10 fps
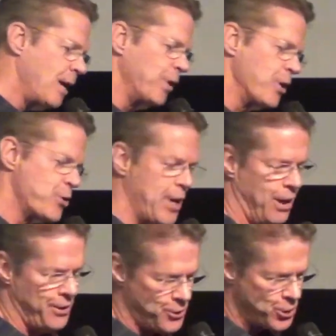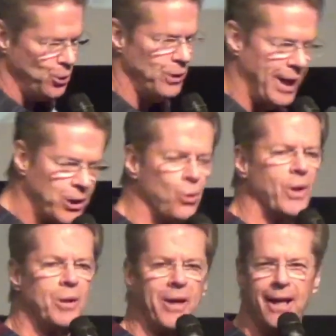"I'm going to sell this to you like you're
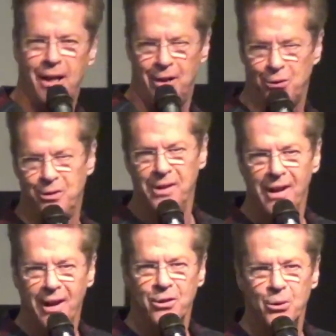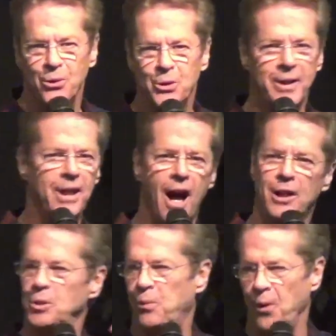one of my kids." So so he
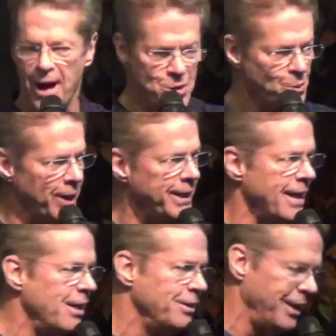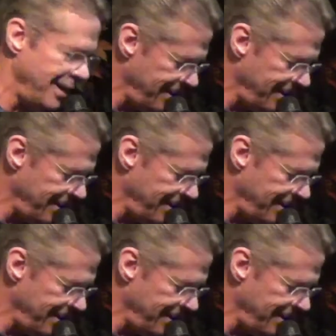knocked the price way down, and